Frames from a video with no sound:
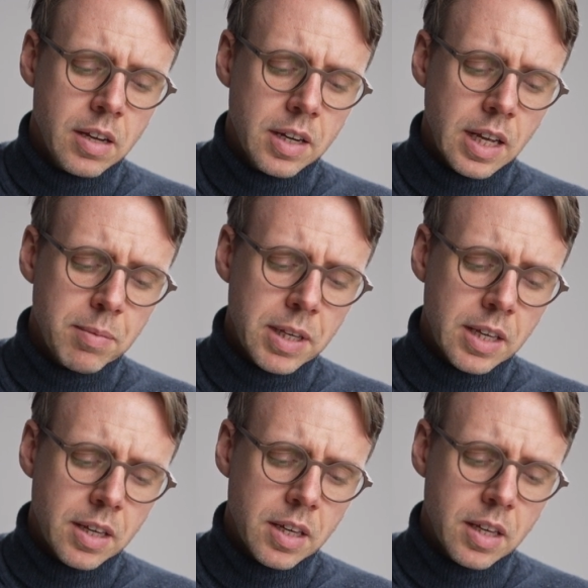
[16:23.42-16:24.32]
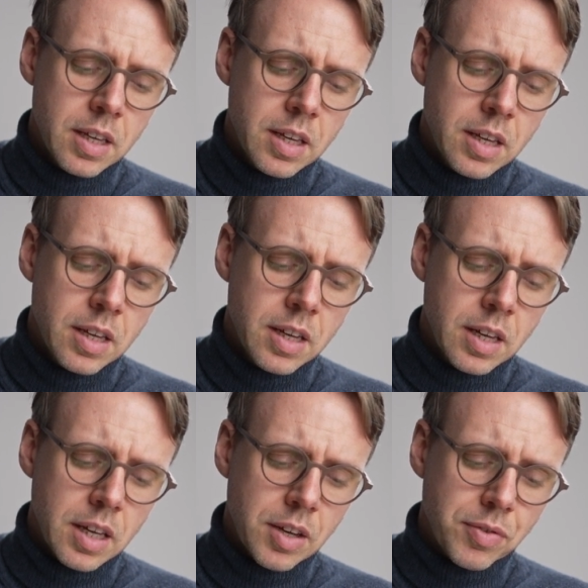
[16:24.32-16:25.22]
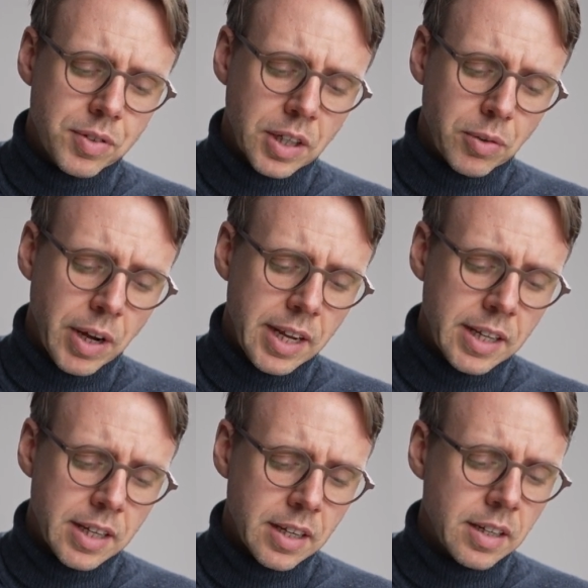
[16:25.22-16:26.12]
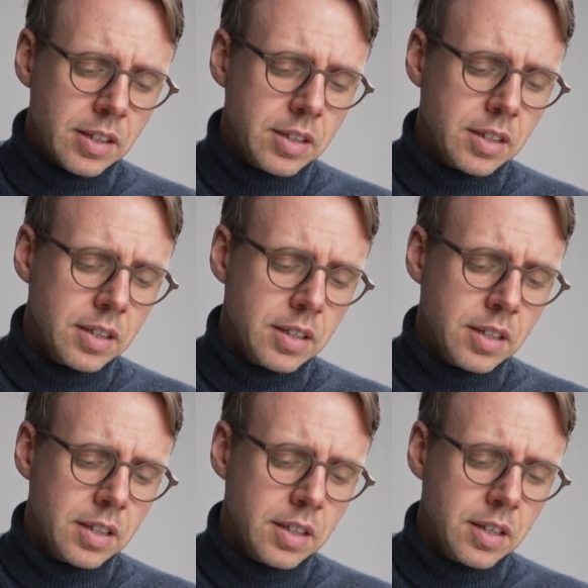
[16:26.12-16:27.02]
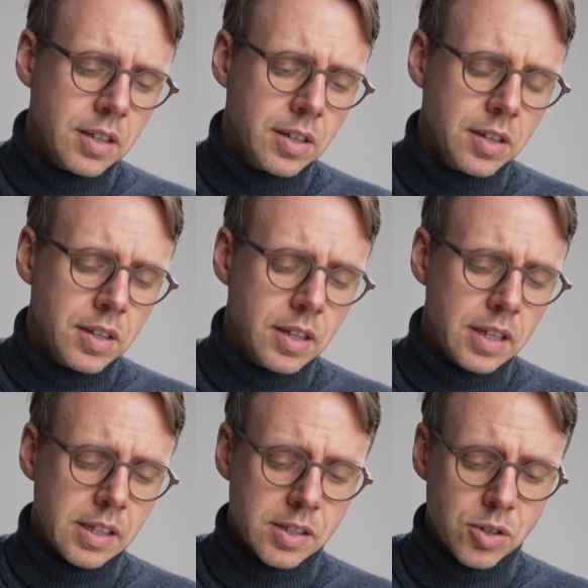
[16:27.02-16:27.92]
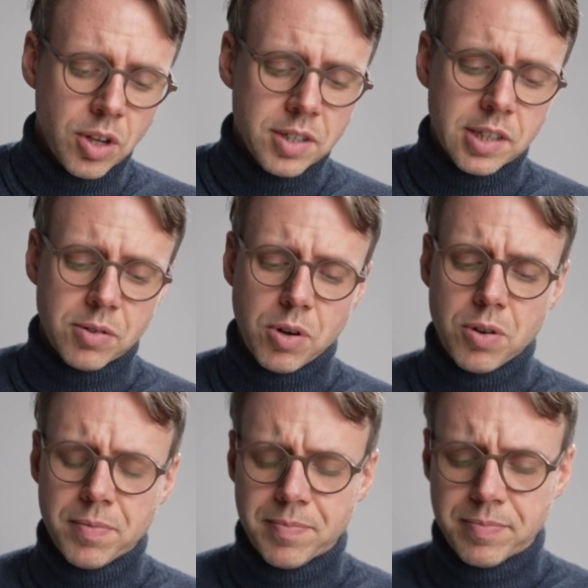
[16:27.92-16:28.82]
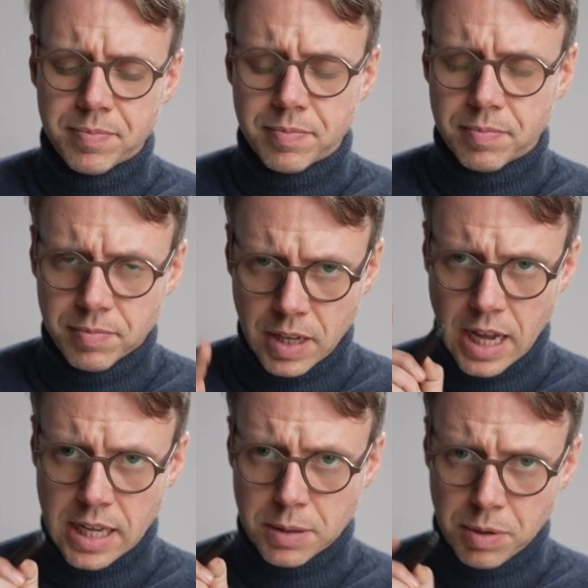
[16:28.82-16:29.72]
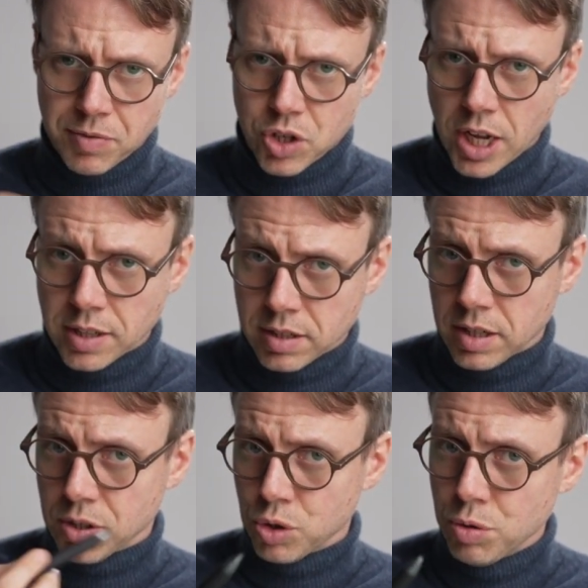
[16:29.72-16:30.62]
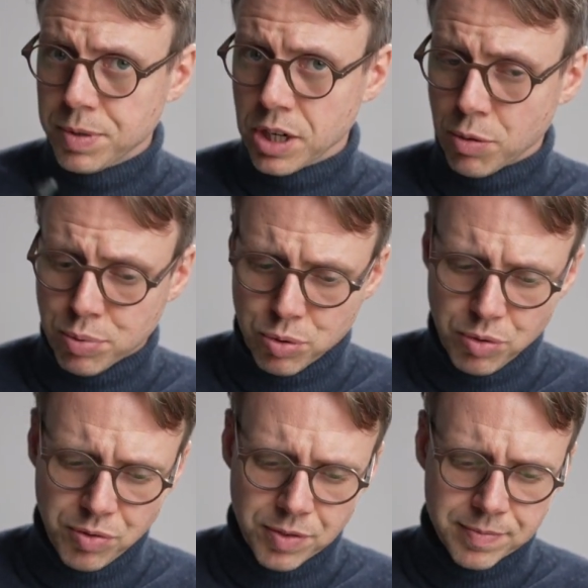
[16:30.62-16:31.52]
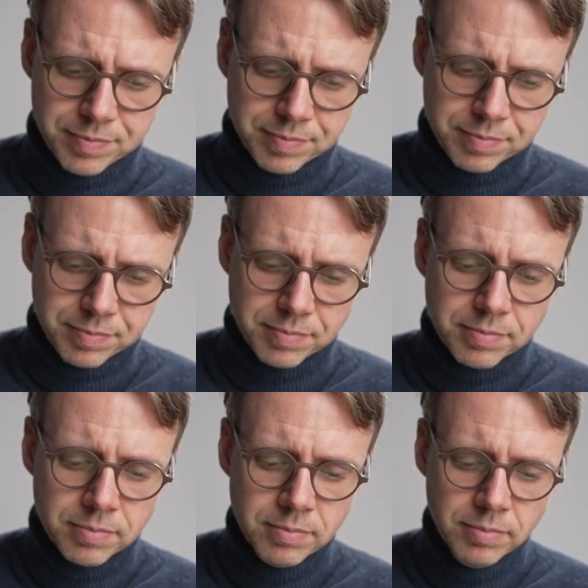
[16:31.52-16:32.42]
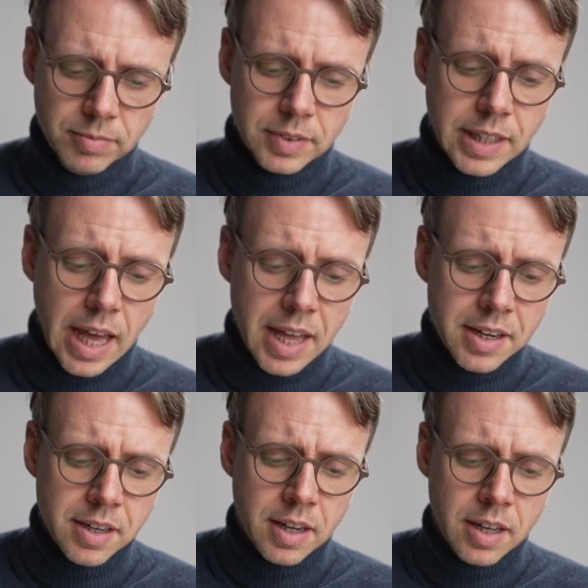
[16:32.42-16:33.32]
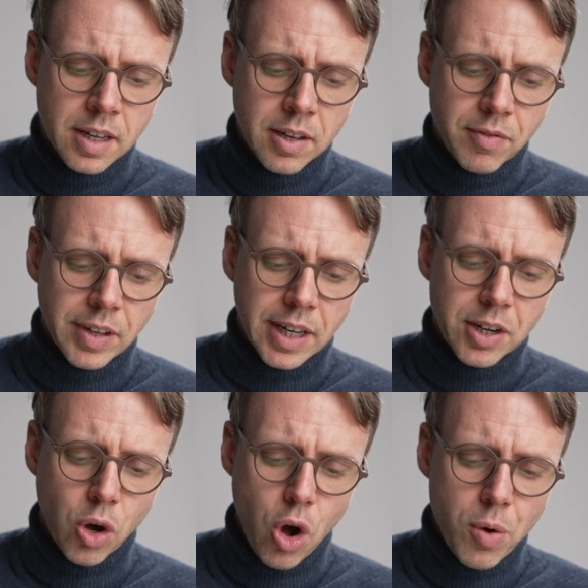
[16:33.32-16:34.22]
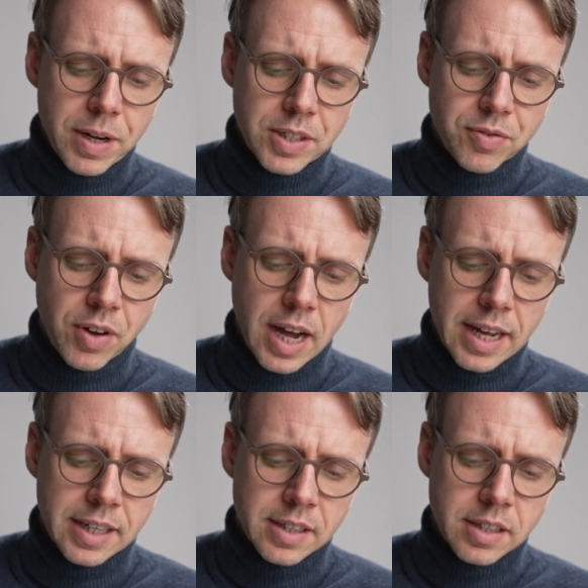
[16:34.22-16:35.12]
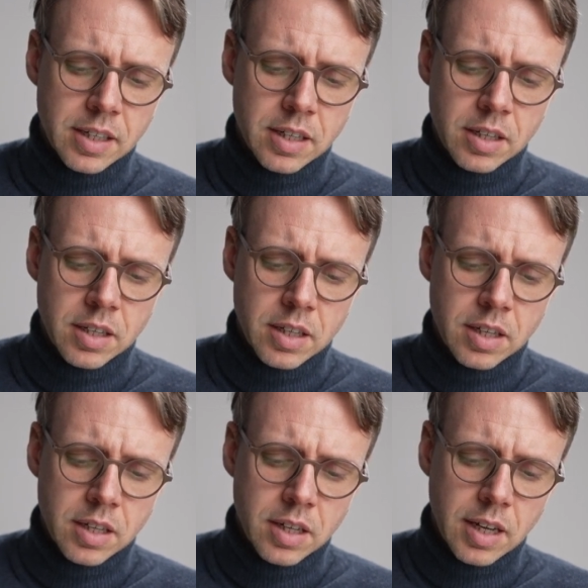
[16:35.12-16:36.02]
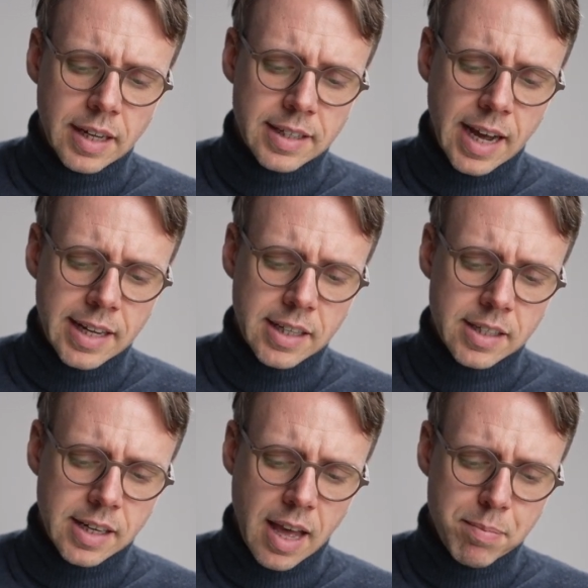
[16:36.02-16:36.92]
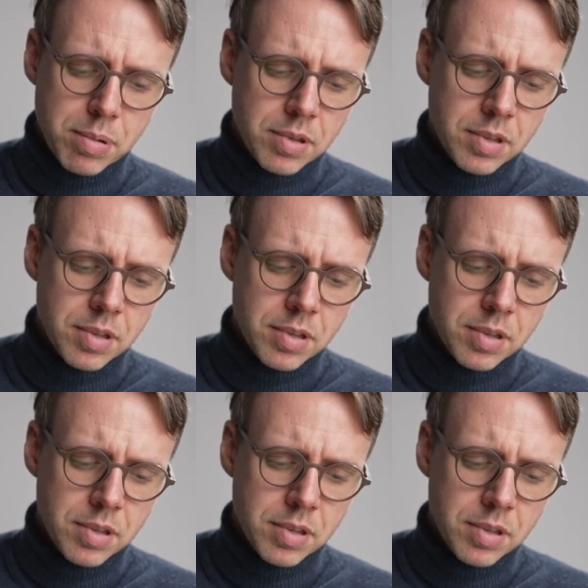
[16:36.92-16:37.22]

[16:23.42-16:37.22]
Namely, if the gradient is non-zero, as we have just assumed in our proof, then we can always find a tiny step